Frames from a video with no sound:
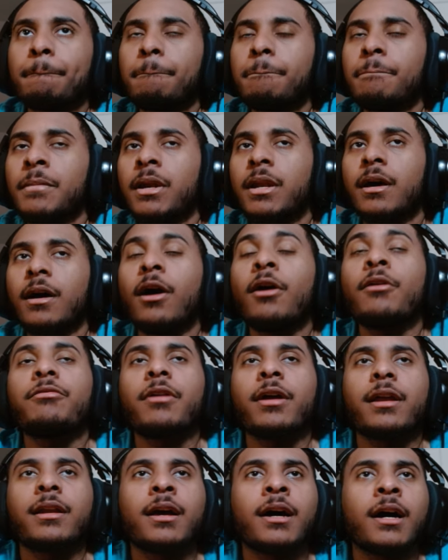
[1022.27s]
But, oh
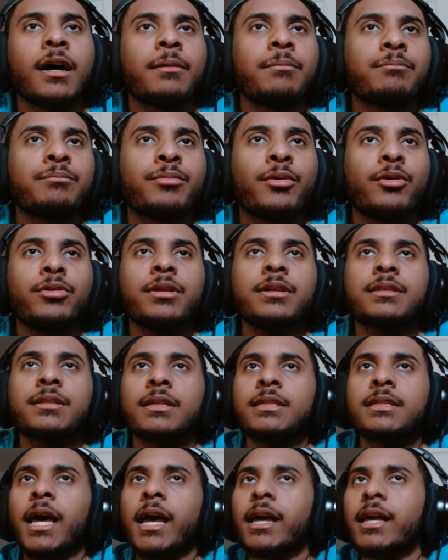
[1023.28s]
right, Broly's
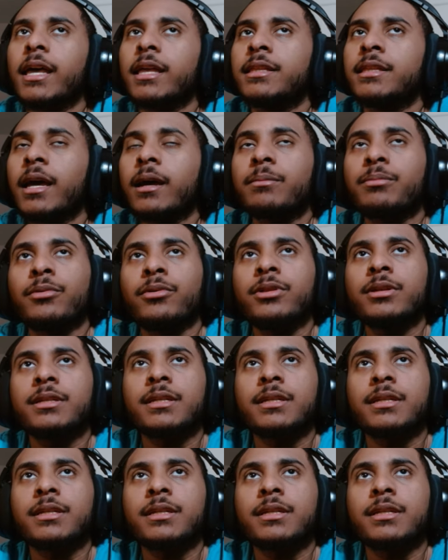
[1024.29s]
attack, Tech Broly's